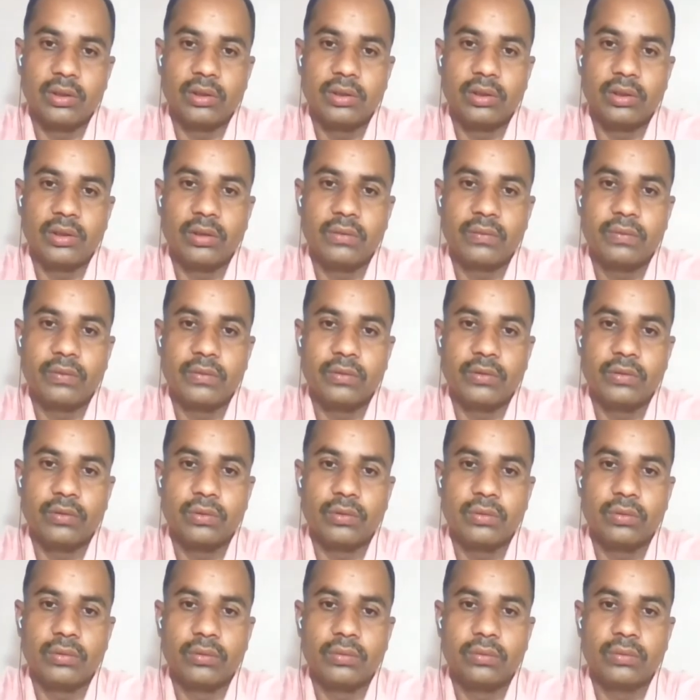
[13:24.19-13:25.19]
If
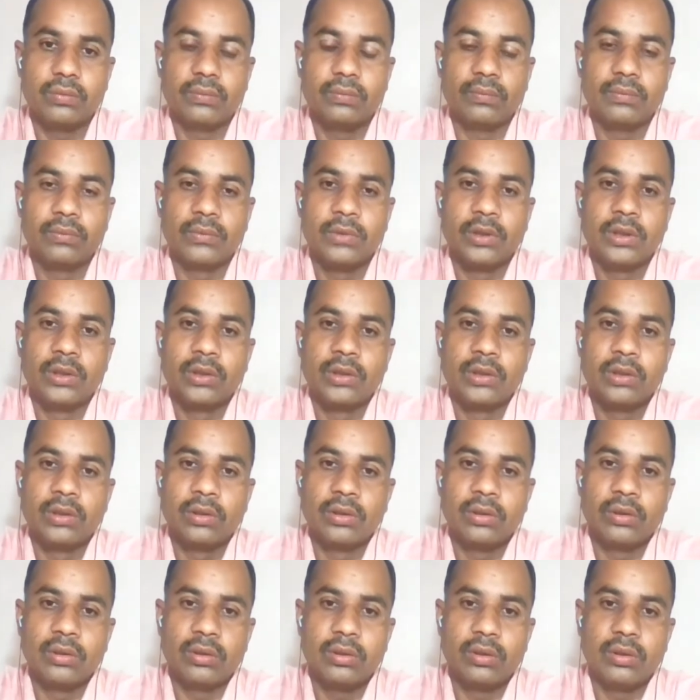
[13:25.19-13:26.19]
you
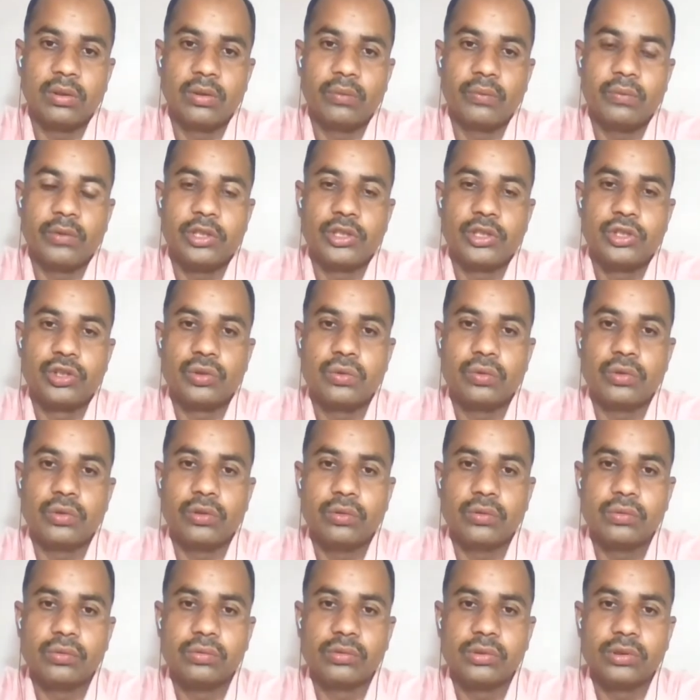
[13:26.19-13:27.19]
wish to
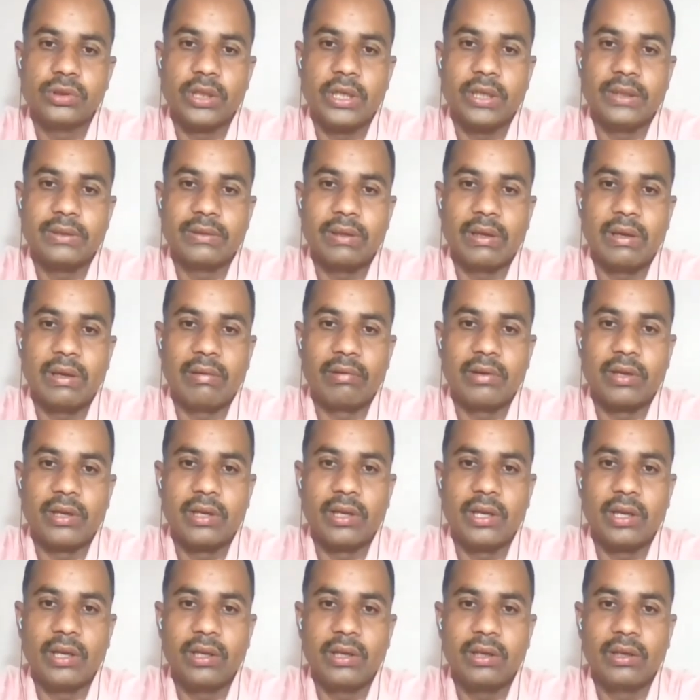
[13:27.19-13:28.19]
use as
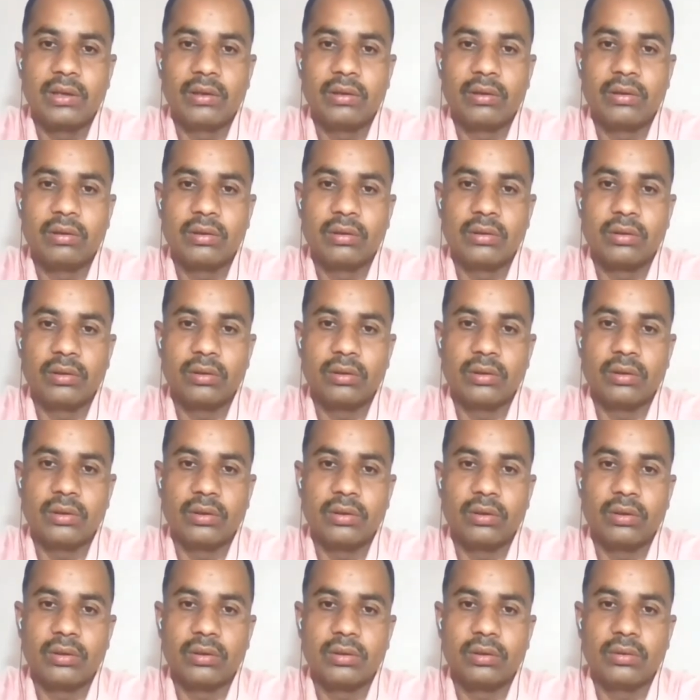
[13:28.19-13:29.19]
archaic
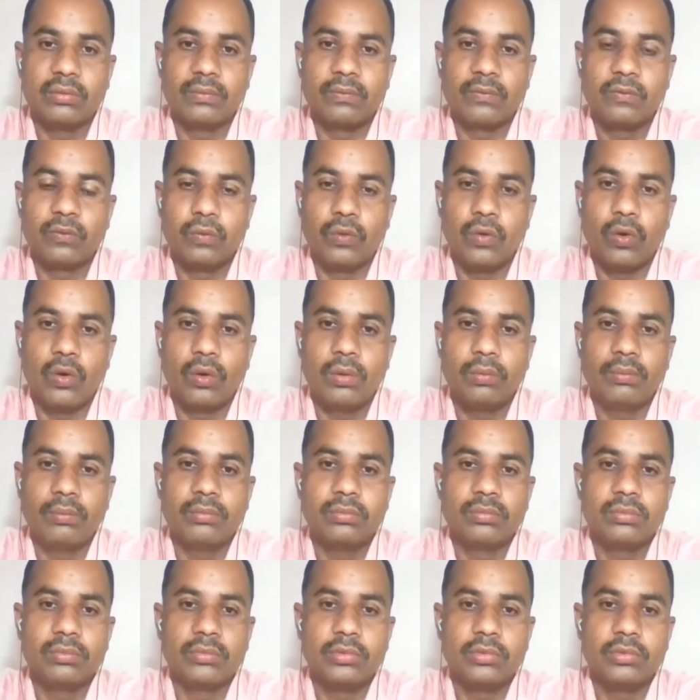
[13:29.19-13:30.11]
form,